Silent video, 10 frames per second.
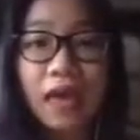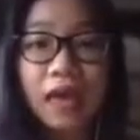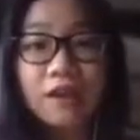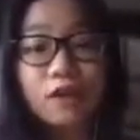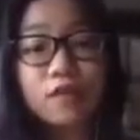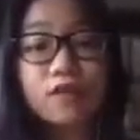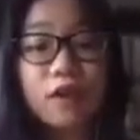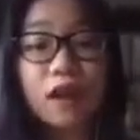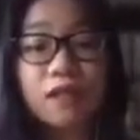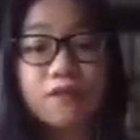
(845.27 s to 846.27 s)
And
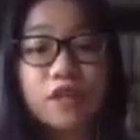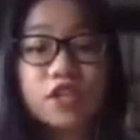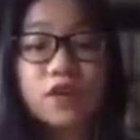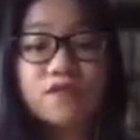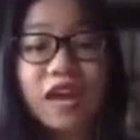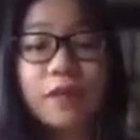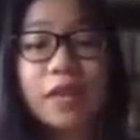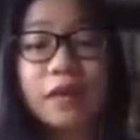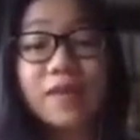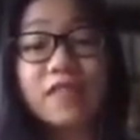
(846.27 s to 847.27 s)
overall, future
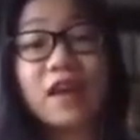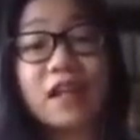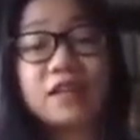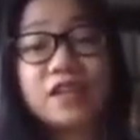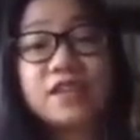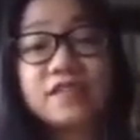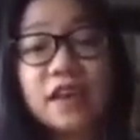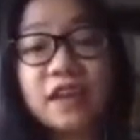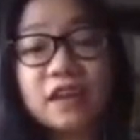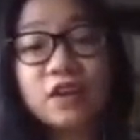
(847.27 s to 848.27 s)
refinement of methodologies
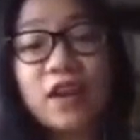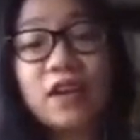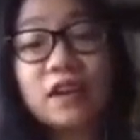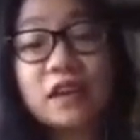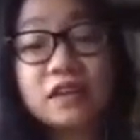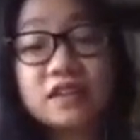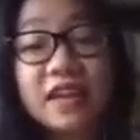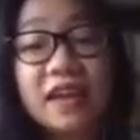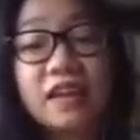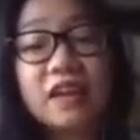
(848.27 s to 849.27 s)
and a greater
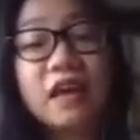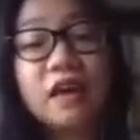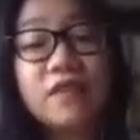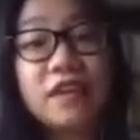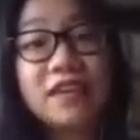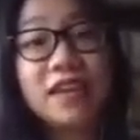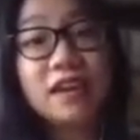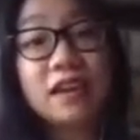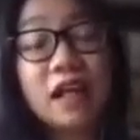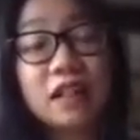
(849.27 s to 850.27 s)
understanding of
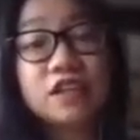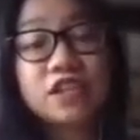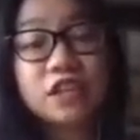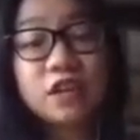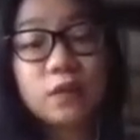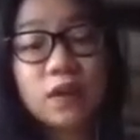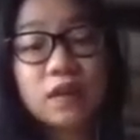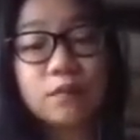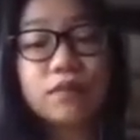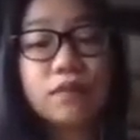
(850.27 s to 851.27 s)
eDNA ecology will
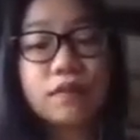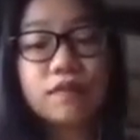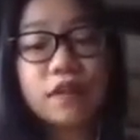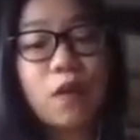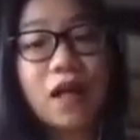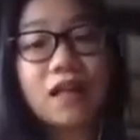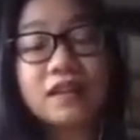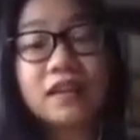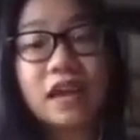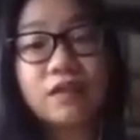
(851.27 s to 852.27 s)
improve the
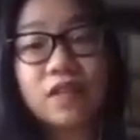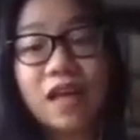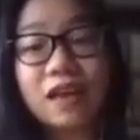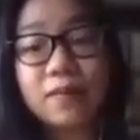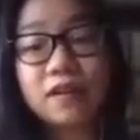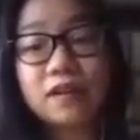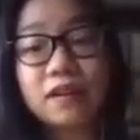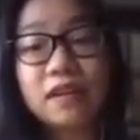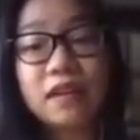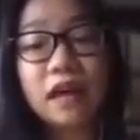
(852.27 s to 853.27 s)
quality and
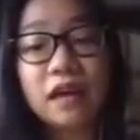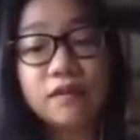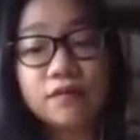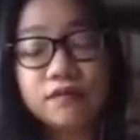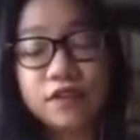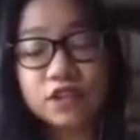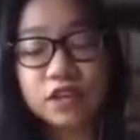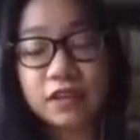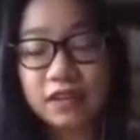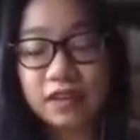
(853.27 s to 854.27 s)
reliability of
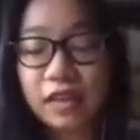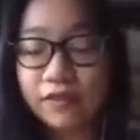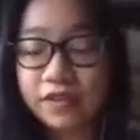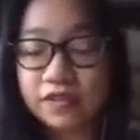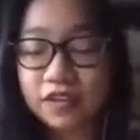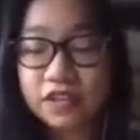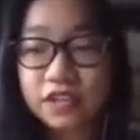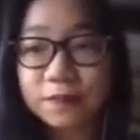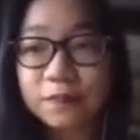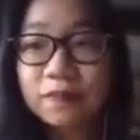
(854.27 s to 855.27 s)
future eDNA research.